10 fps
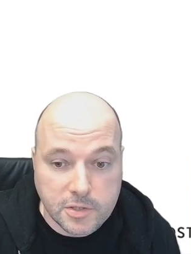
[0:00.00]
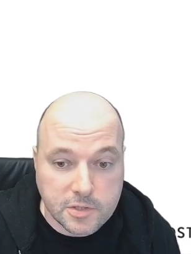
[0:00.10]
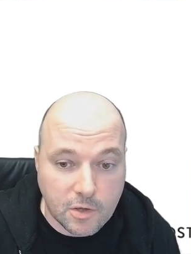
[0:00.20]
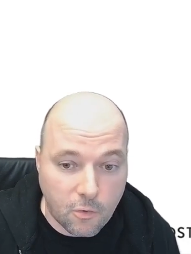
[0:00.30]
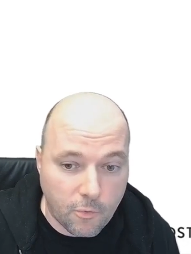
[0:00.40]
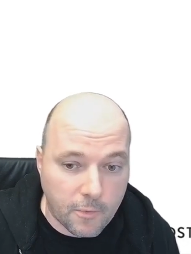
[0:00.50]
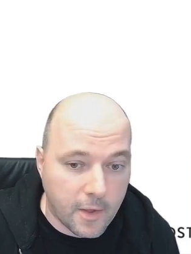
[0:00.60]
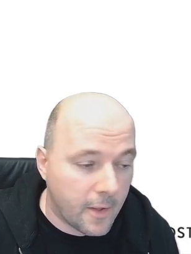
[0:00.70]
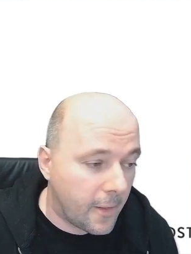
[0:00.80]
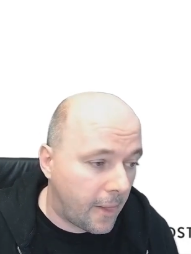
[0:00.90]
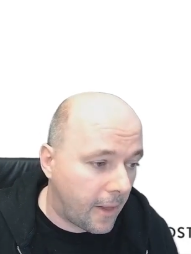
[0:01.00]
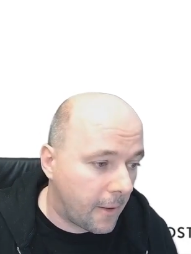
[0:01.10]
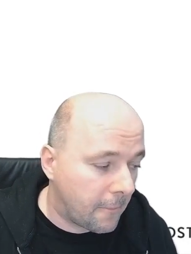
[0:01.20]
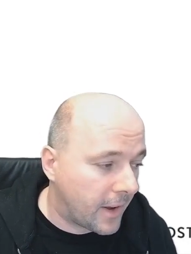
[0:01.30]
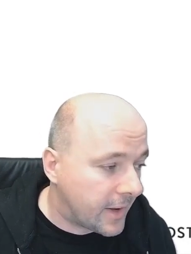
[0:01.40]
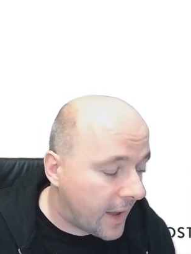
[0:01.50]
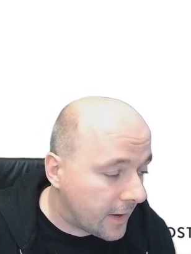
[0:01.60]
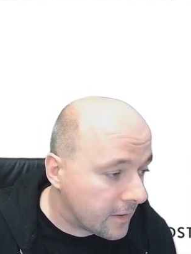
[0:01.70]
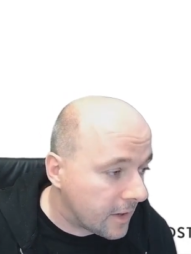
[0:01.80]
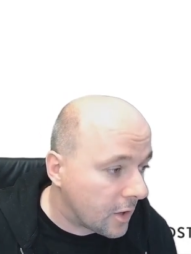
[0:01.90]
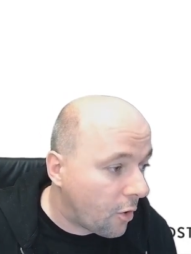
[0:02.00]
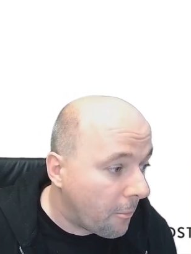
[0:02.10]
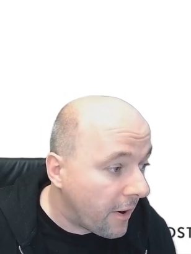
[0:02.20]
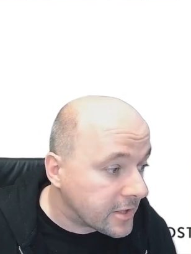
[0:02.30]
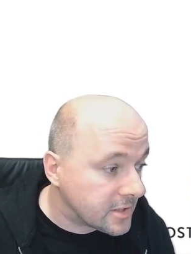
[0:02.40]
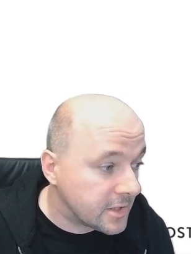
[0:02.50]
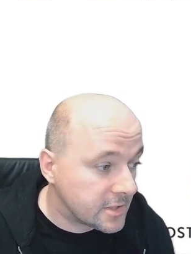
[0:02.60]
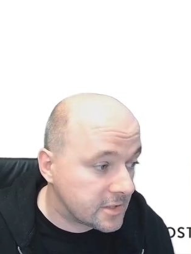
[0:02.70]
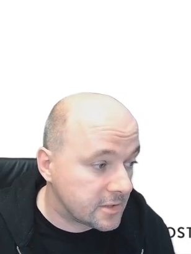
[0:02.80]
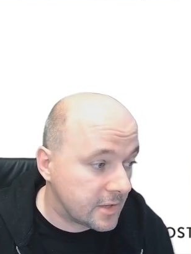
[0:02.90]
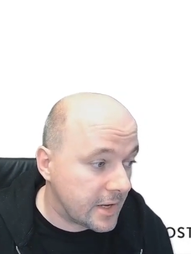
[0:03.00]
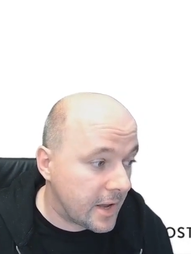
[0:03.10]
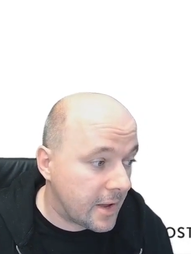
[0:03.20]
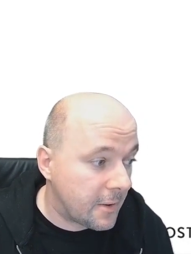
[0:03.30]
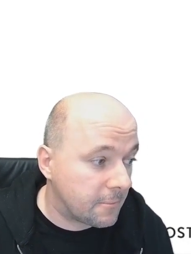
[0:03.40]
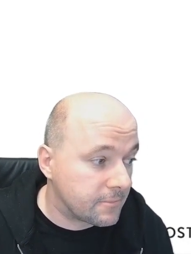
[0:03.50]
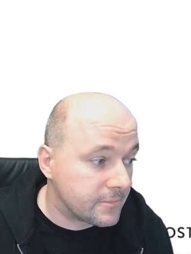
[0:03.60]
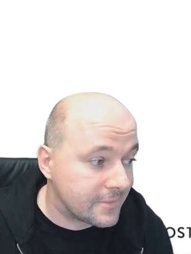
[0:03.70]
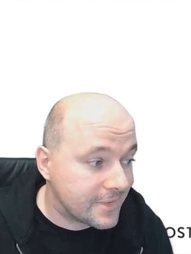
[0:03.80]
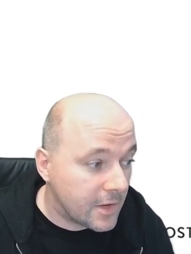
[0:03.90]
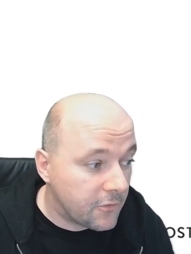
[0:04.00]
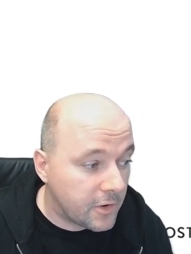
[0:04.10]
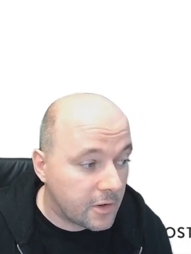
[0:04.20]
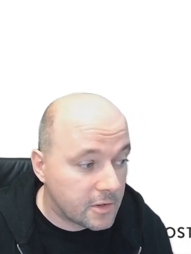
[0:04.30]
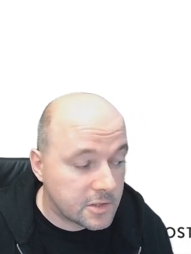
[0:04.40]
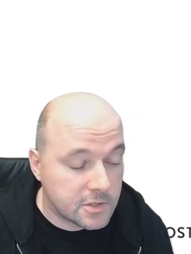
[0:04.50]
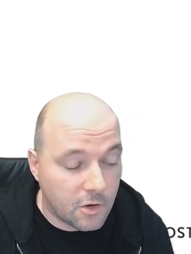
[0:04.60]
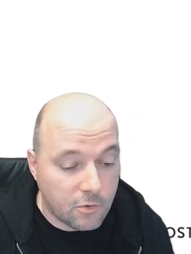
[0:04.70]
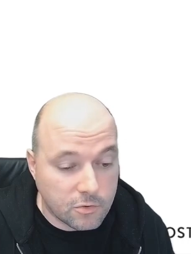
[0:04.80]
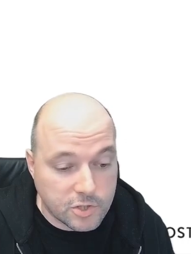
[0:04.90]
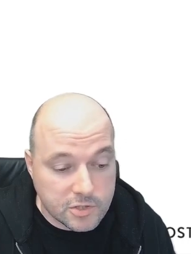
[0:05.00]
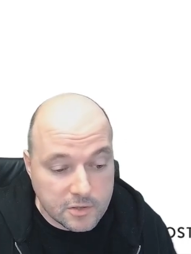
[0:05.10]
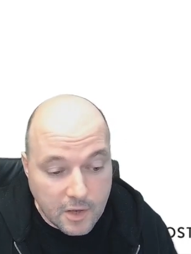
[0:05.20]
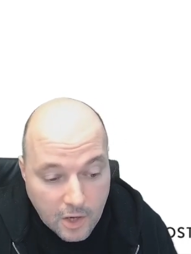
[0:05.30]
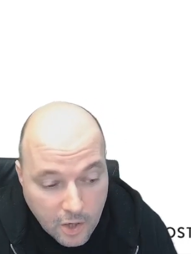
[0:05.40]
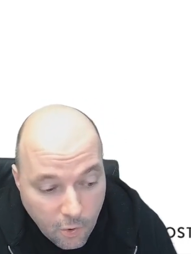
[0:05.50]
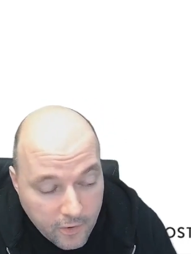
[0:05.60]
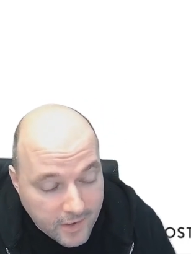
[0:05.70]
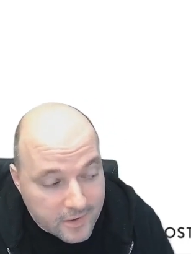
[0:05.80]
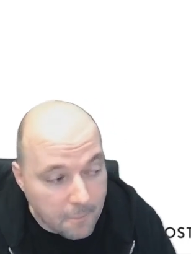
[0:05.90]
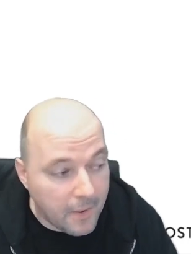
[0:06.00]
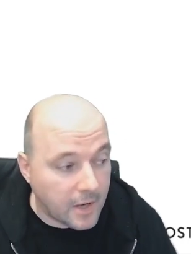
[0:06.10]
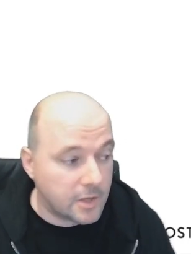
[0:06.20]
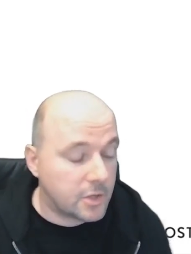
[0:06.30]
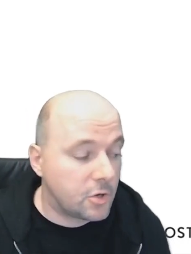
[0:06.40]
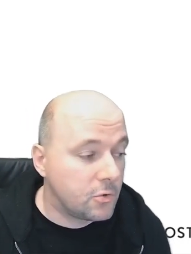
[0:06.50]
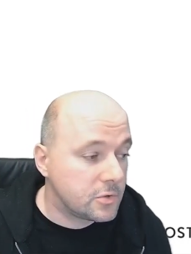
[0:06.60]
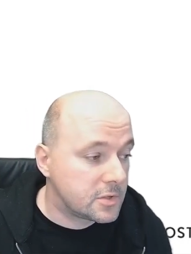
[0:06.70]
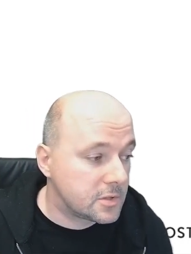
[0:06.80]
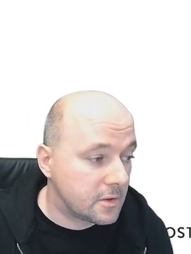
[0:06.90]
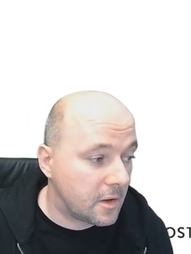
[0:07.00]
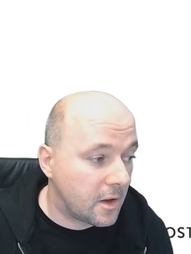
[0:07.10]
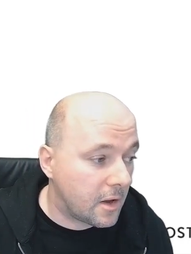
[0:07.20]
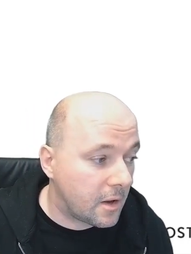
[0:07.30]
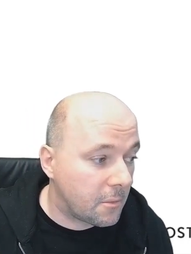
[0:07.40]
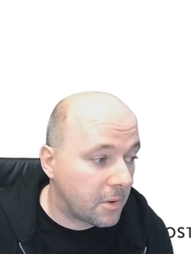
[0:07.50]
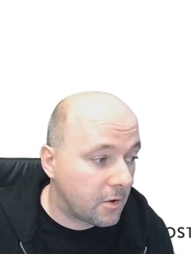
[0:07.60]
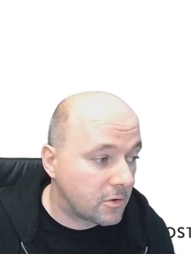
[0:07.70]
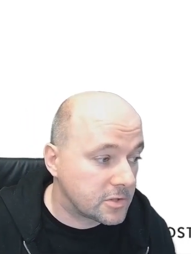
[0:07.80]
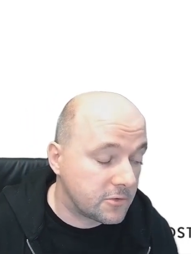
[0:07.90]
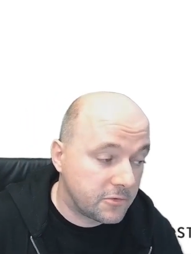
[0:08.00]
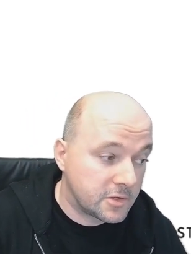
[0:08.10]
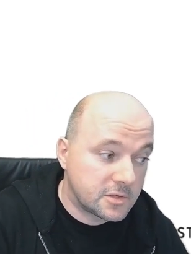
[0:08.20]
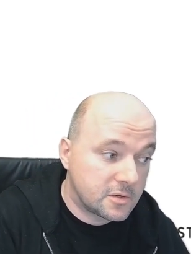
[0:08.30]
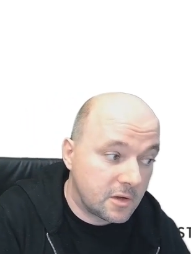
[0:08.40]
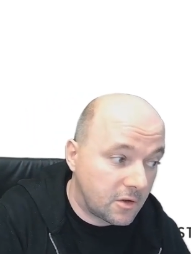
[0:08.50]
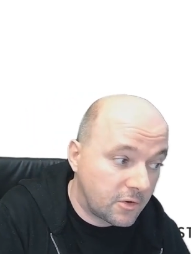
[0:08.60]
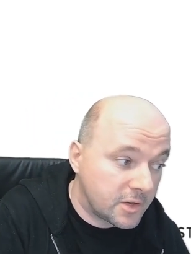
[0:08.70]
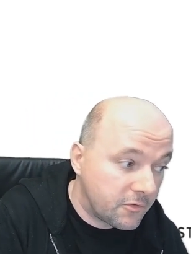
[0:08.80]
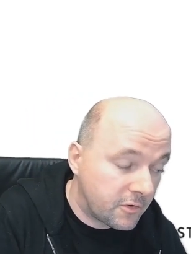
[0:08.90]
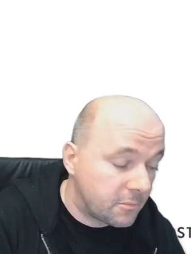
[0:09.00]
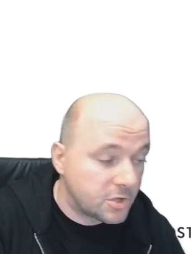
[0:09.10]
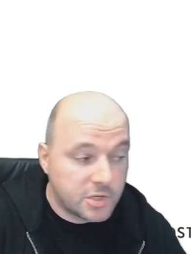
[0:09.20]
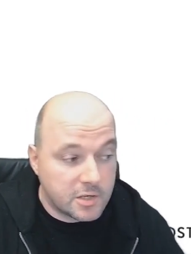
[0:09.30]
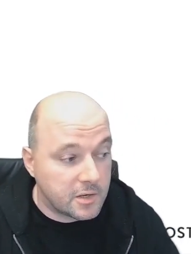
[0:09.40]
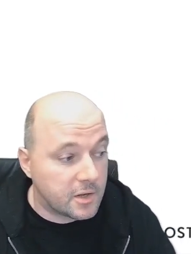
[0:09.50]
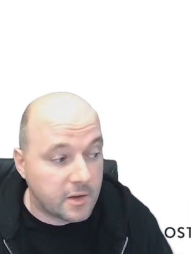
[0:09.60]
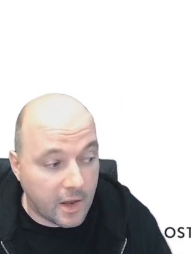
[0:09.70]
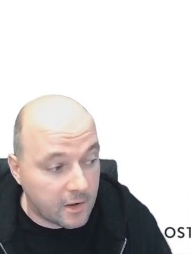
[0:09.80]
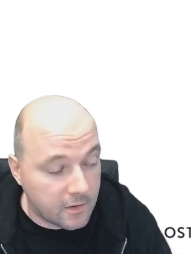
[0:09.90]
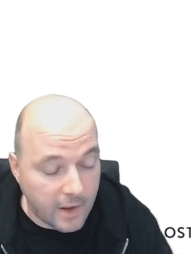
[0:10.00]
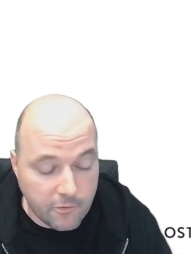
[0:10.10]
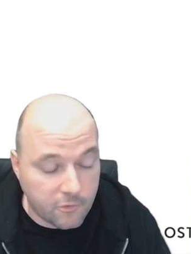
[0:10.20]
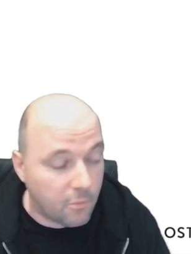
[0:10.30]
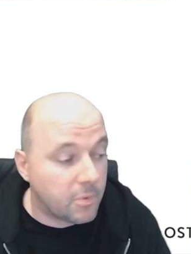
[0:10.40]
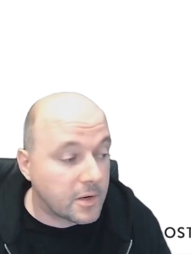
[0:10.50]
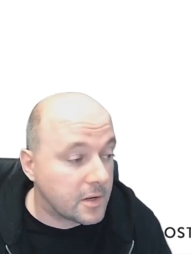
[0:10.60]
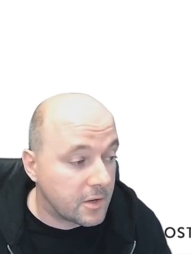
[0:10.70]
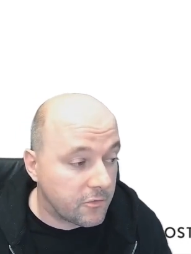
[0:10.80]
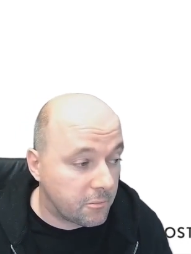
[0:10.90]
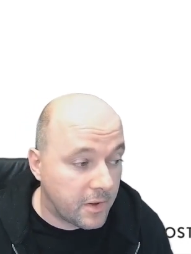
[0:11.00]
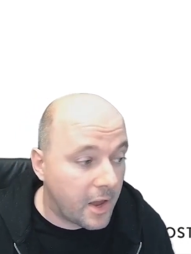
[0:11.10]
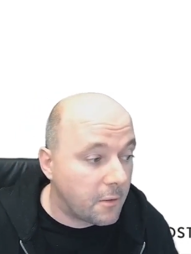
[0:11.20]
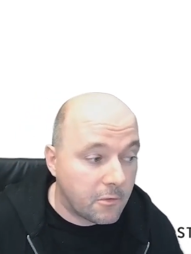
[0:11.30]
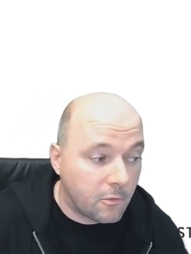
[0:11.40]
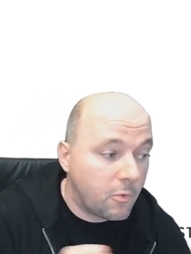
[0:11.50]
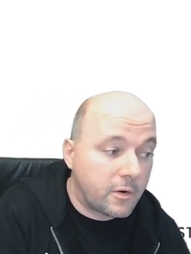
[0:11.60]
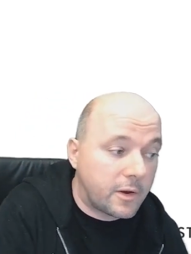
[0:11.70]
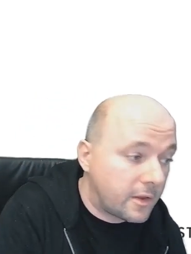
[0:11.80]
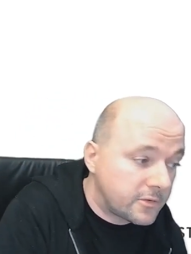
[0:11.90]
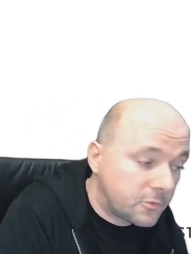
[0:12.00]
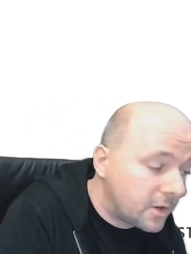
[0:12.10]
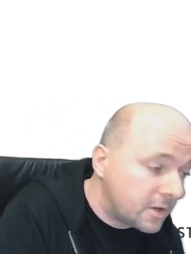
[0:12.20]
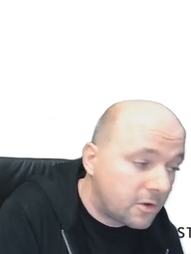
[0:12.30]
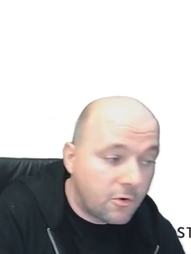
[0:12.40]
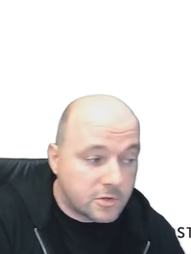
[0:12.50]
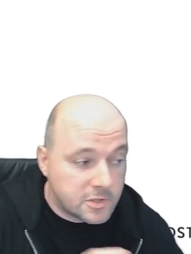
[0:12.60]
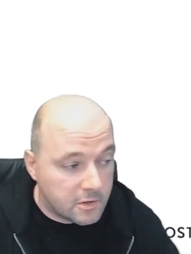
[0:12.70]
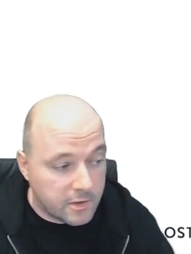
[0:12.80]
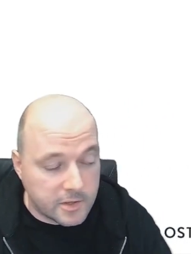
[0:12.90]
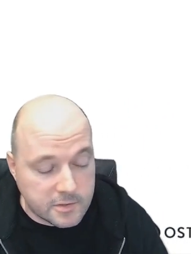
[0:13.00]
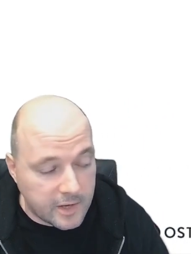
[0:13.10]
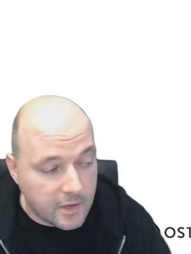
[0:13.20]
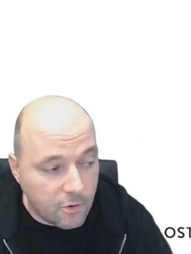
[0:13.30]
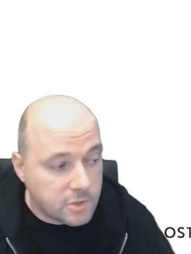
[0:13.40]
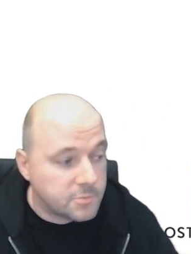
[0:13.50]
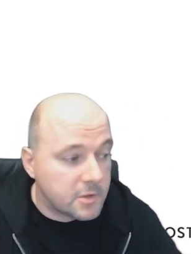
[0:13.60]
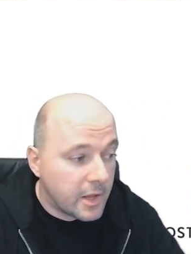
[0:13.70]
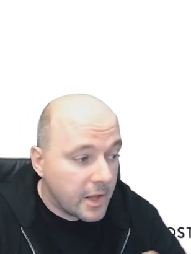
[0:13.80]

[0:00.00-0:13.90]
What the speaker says: slow. And again, comparison is difficult, so just look at the magnitudes, because if it's on a different machine, it can have completely different behavior. One has 20 cores, the other has 10 cores, but